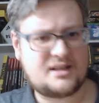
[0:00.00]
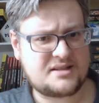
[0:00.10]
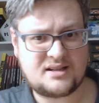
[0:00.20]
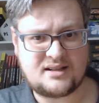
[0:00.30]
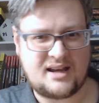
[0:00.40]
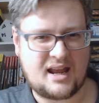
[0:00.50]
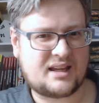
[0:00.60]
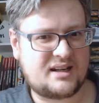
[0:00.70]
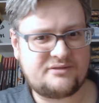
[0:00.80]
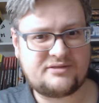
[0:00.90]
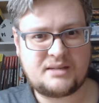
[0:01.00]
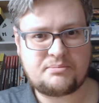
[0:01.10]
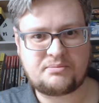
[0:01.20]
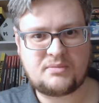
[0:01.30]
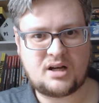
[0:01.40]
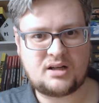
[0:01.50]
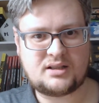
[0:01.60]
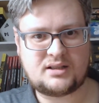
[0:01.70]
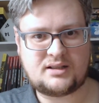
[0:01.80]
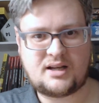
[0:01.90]
It doesn't negatively
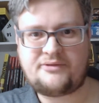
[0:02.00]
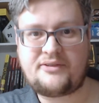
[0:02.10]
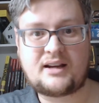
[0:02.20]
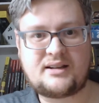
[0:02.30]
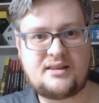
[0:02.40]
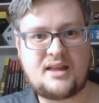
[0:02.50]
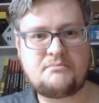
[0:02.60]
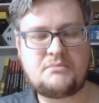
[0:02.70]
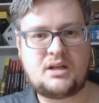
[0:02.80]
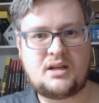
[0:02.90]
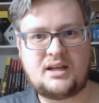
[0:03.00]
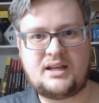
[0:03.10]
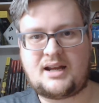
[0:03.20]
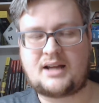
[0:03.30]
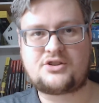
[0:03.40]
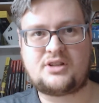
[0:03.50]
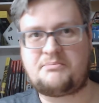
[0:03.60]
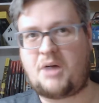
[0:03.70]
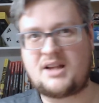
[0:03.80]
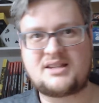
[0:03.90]
affect them. It
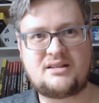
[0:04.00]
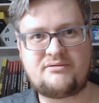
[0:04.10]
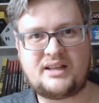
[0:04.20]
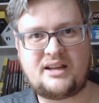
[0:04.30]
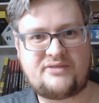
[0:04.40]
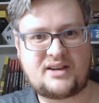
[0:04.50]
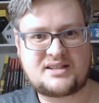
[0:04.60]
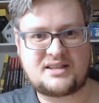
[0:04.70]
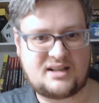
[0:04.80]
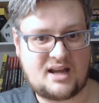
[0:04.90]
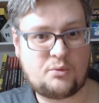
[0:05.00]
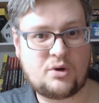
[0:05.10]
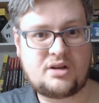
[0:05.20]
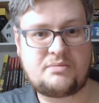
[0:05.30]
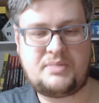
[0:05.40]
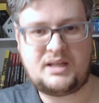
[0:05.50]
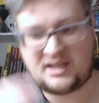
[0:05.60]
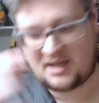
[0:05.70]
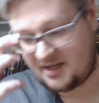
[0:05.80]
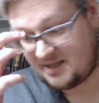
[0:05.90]
actually positively affects the network
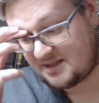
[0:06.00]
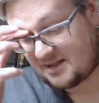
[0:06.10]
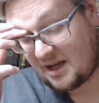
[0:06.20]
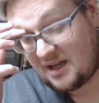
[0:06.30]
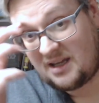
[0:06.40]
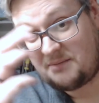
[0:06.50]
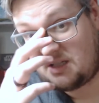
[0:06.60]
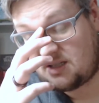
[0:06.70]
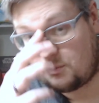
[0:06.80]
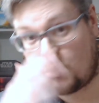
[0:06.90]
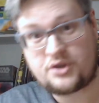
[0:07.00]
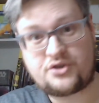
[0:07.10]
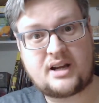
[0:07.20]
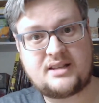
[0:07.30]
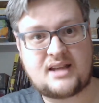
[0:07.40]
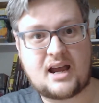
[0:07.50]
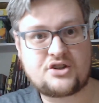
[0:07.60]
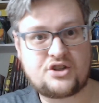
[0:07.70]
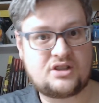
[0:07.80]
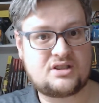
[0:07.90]
because it means more
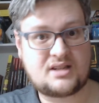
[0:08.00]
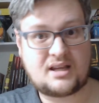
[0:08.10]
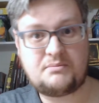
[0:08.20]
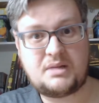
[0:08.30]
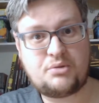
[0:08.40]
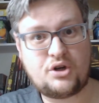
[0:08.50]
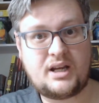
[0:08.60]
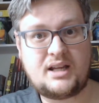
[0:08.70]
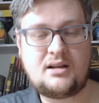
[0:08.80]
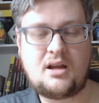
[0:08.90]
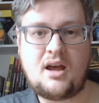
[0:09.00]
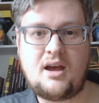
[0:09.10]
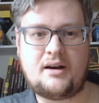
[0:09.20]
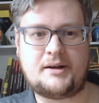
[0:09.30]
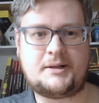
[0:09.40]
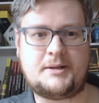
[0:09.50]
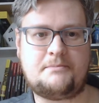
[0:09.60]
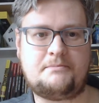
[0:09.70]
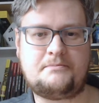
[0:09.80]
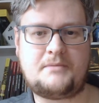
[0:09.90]
transactions can be put in.
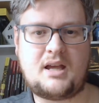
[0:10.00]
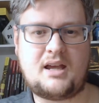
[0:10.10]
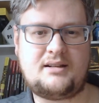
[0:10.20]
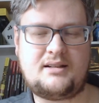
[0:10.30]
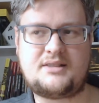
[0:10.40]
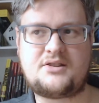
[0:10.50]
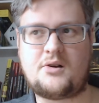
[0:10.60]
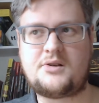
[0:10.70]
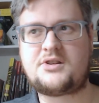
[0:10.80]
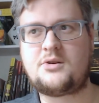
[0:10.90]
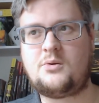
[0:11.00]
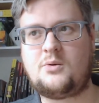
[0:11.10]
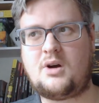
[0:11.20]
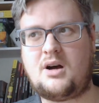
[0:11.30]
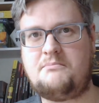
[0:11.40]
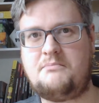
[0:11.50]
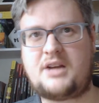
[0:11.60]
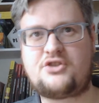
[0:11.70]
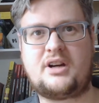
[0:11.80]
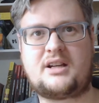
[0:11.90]
And it's also a
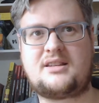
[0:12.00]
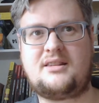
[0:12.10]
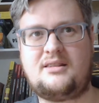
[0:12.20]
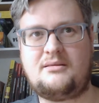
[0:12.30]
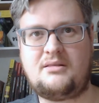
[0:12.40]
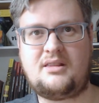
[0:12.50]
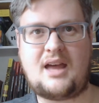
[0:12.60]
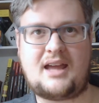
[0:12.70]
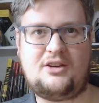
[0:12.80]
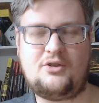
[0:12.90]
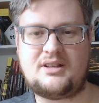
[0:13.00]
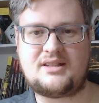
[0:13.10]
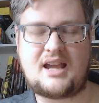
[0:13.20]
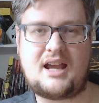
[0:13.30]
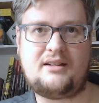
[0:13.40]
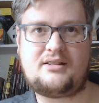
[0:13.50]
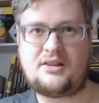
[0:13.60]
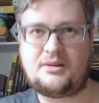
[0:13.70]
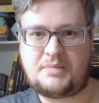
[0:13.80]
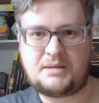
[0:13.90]
metrics that you can say
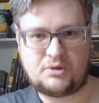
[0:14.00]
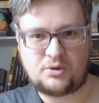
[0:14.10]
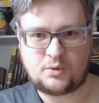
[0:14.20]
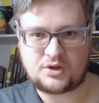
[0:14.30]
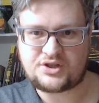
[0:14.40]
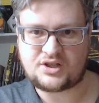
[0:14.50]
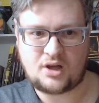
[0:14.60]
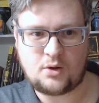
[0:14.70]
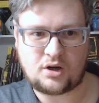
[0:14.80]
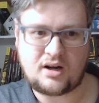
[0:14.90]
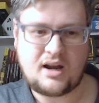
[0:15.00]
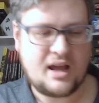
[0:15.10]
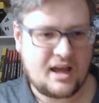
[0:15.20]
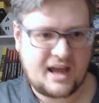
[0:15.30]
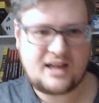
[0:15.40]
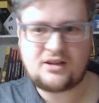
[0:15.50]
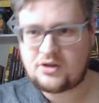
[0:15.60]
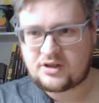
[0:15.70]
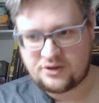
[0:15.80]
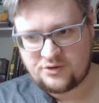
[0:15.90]
to the people who are slower, hey,
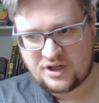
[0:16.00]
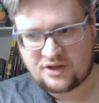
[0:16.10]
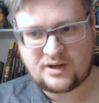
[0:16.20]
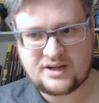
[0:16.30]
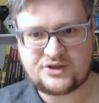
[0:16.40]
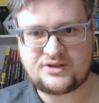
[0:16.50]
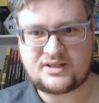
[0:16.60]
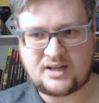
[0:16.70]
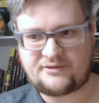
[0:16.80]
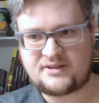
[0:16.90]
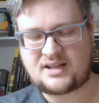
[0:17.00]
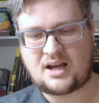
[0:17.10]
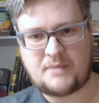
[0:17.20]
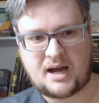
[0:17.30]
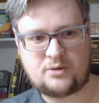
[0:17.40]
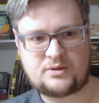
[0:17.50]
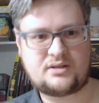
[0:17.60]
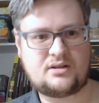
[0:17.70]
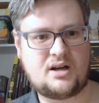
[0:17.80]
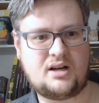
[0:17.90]
look, new generation stuff has come out.
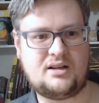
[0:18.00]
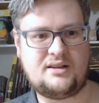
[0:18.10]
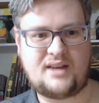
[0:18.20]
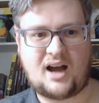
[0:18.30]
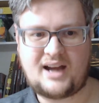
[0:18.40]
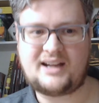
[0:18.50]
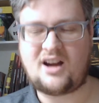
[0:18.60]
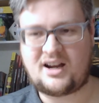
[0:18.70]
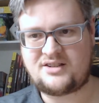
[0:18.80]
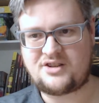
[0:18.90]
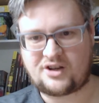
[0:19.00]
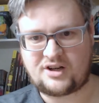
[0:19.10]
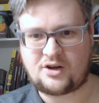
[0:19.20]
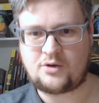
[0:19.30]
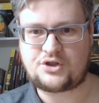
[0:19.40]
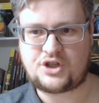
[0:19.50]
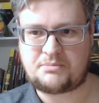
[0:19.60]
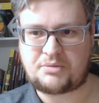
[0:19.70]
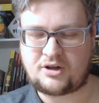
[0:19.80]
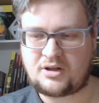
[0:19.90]
The i9s are going to go
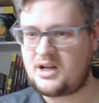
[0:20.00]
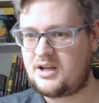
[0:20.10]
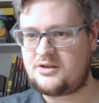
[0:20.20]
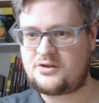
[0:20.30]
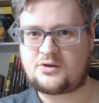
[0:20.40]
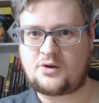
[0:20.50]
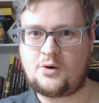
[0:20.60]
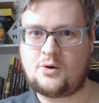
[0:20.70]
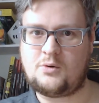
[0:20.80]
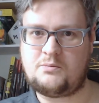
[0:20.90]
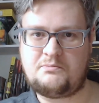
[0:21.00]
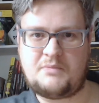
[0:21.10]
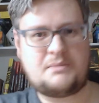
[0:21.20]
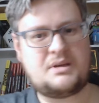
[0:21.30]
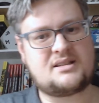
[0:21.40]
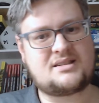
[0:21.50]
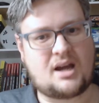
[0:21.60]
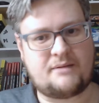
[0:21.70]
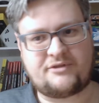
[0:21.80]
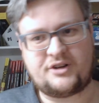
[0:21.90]
cheaper. So maybe it's
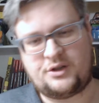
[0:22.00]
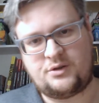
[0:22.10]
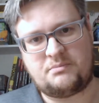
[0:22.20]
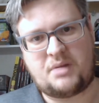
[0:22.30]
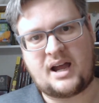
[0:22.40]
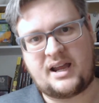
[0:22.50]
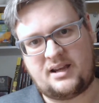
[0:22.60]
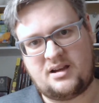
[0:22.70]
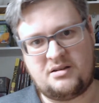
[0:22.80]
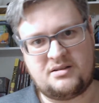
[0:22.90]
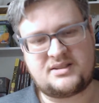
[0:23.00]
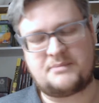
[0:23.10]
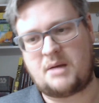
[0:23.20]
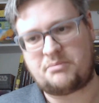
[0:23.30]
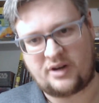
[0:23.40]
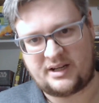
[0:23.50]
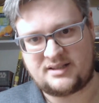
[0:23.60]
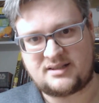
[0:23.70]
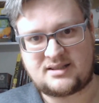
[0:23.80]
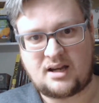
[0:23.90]
time for you to buy some
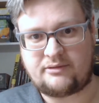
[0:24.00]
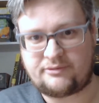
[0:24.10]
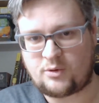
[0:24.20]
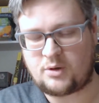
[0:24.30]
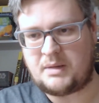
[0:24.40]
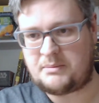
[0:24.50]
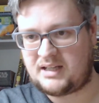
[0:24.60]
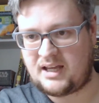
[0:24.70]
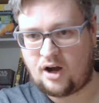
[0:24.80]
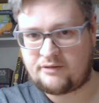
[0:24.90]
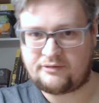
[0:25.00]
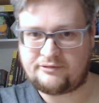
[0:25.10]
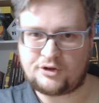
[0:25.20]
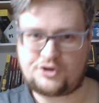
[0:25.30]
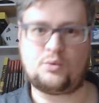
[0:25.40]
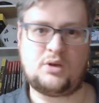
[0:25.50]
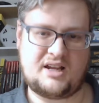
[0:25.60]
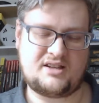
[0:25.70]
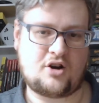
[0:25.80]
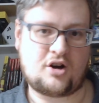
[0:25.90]
upgraded stuff, or maybe get off of
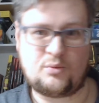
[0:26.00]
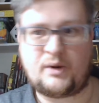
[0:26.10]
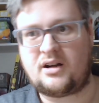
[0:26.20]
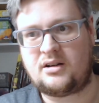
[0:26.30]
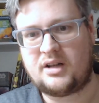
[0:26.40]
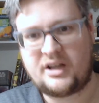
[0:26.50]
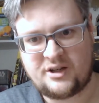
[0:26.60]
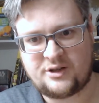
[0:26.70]
virtualized hardware